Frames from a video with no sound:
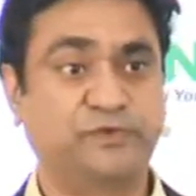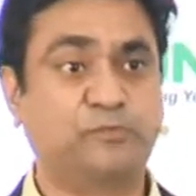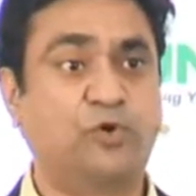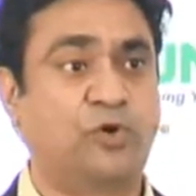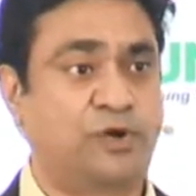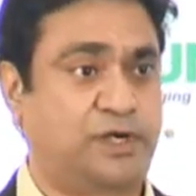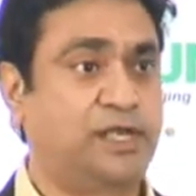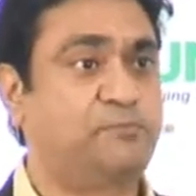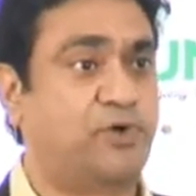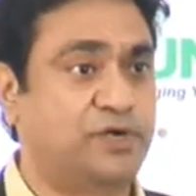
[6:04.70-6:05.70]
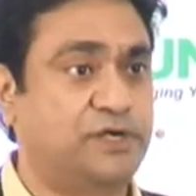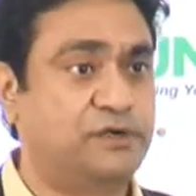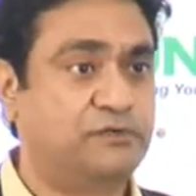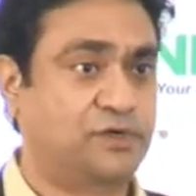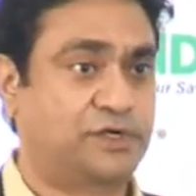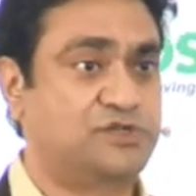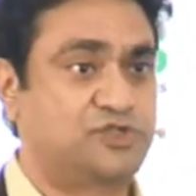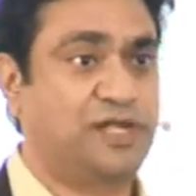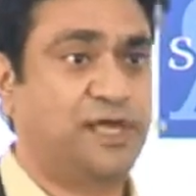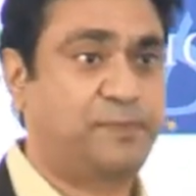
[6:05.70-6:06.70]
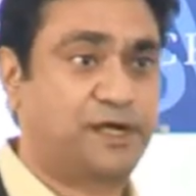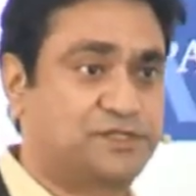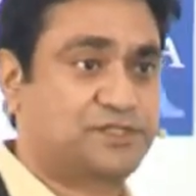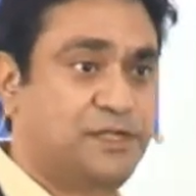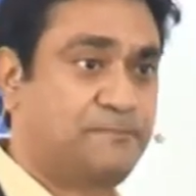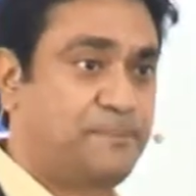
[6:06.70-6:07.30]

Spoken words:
more important for a country like Pakistan.